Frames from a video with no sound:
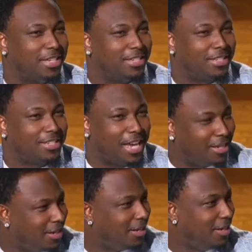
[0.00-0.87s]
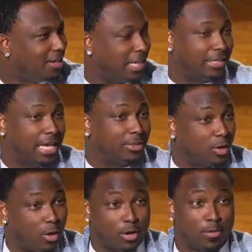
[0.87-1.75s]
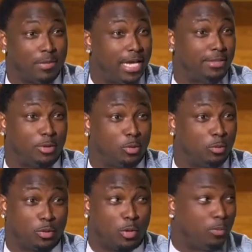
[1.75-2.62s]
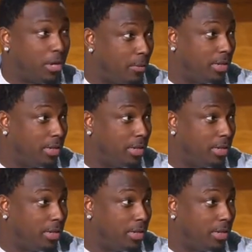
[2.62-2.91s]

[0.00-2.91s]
KD? like that stardom, that superstar pride.